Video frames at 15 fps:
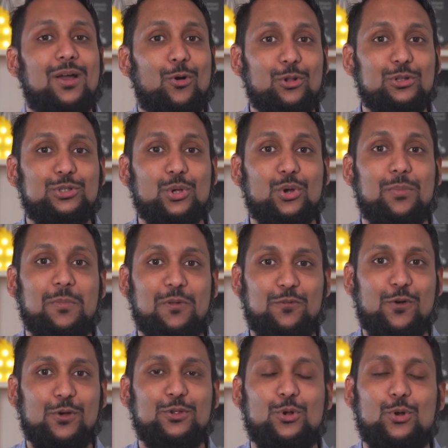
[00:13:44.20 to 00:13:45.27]
Also,
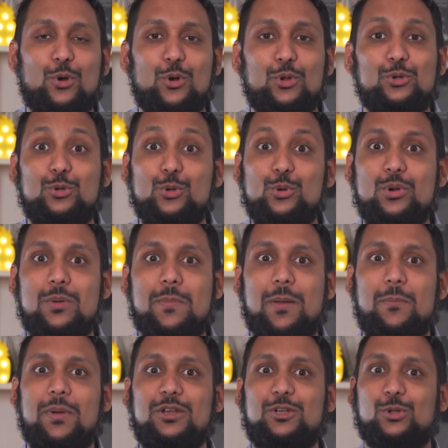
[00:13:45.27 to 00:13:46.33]
before you go, do
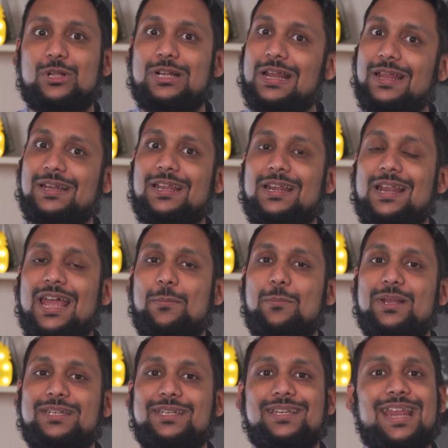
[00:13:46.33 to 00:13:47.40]
remember to click the like
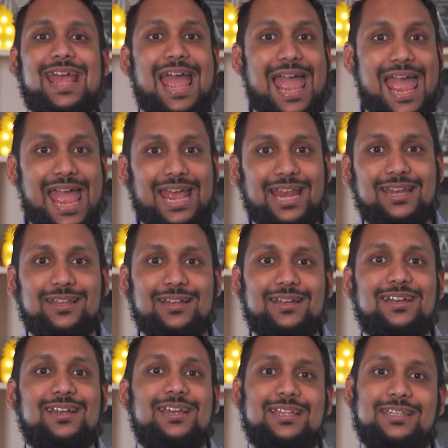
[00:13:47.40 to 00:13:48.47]
button and
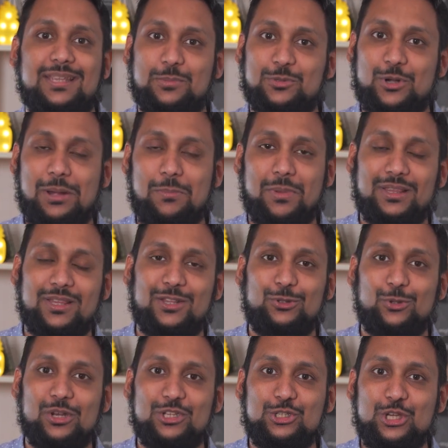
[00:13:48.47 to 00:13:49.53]
the subscribe button
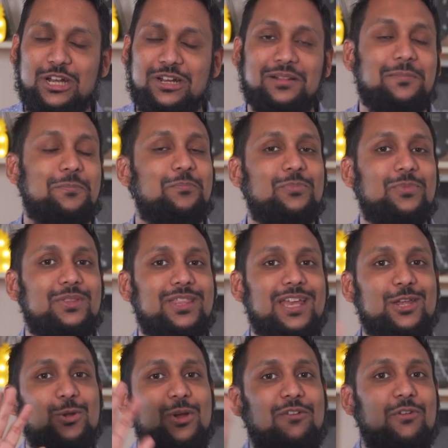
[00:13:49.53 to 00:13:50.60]
to this channel.
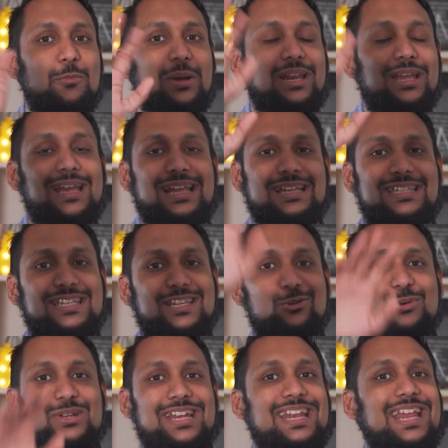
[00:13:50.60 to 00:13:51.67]
Thank you everybody and see
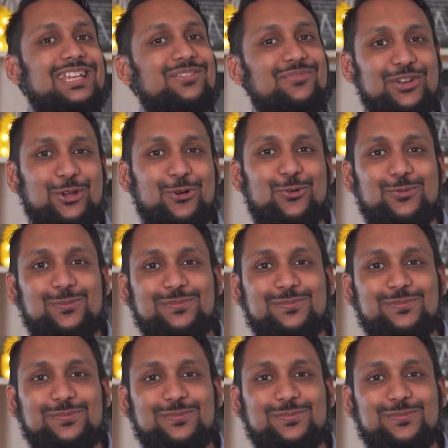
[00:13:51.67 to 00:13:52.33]
you in the next video.